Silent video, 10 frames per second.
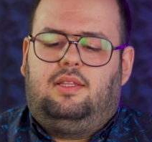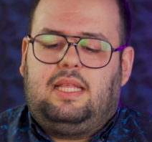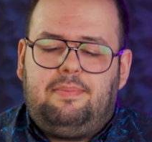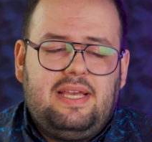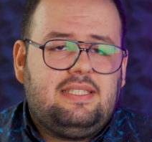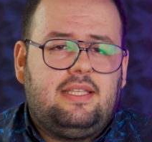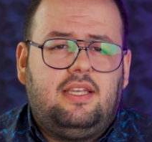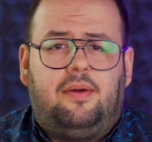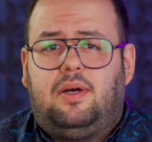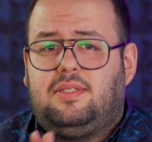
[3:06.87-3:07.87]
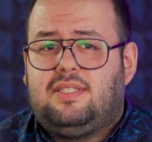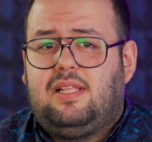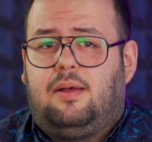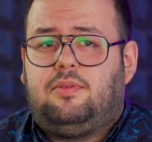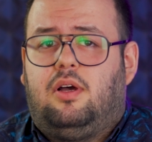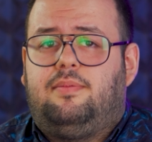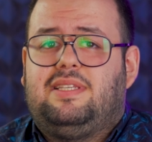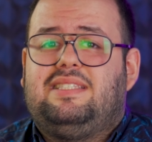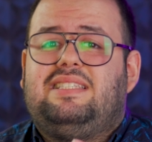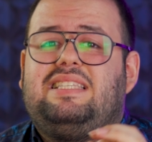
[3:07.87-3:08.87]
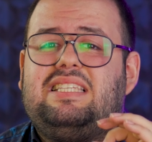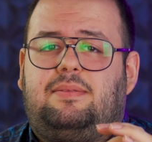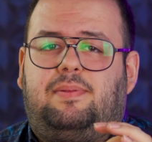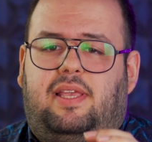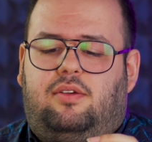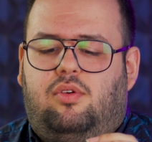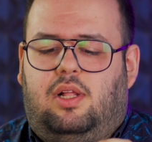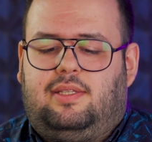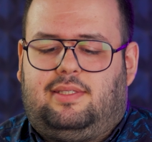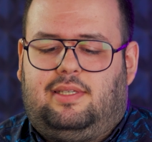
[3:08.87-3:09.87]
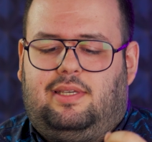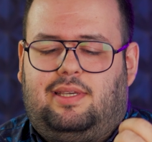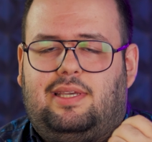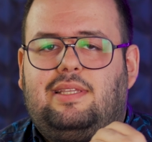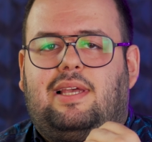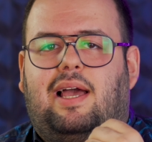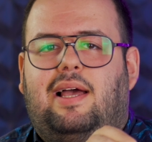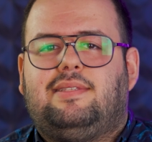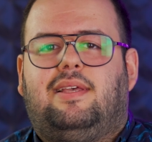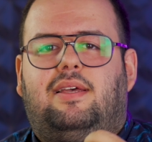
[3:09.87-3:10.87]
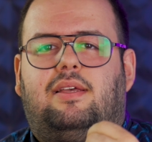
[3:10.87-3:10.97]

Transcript: The best thing about this laptop is display quality. It has